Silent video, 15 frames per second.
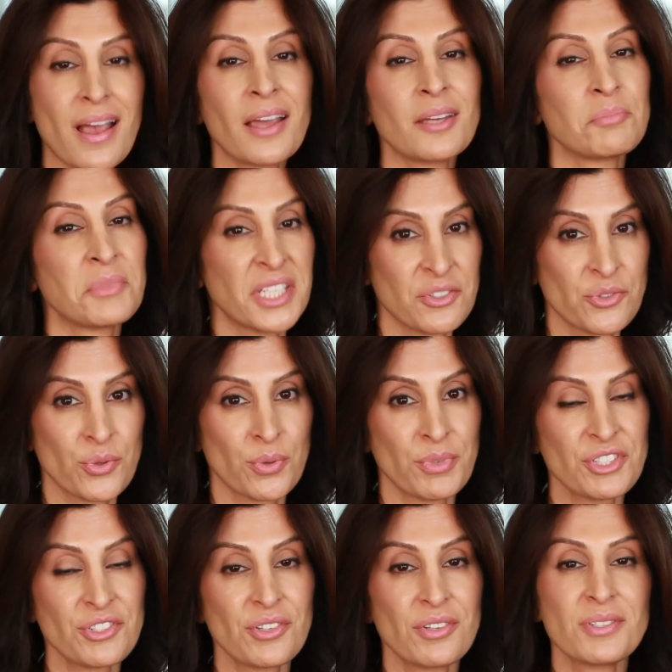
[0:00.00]
I'm Kendra
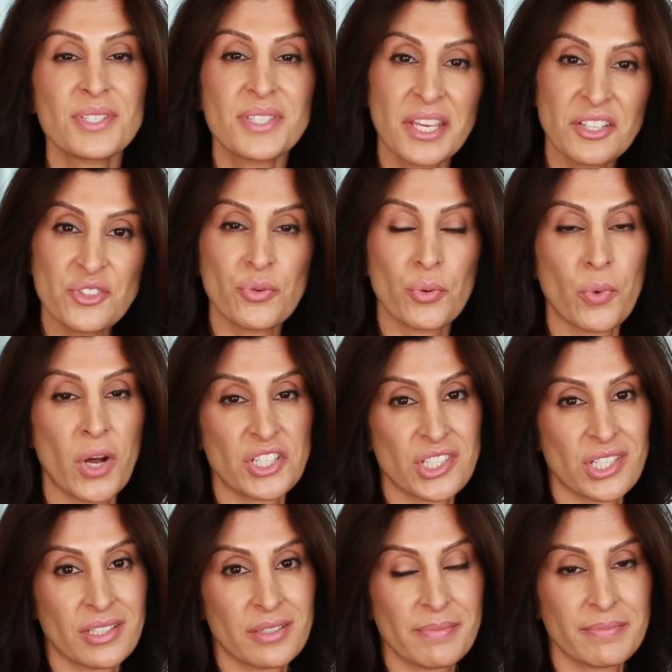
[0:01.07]
Richards, thanks for
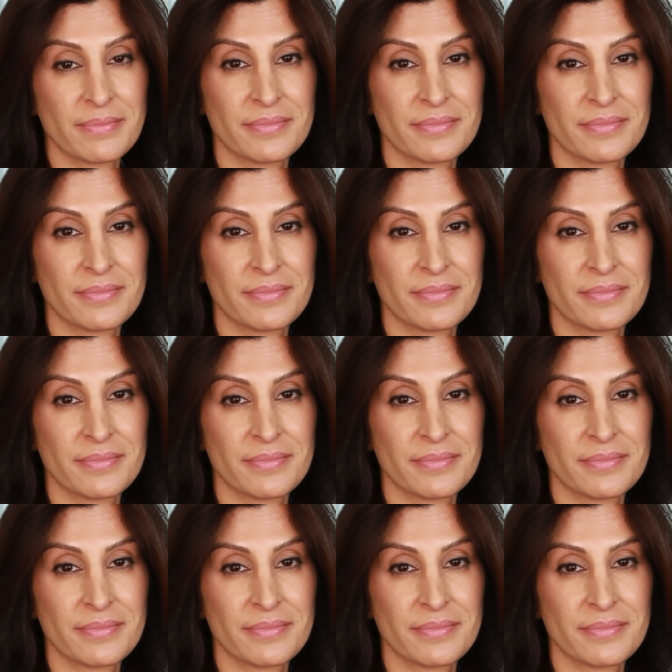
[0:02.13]
watching.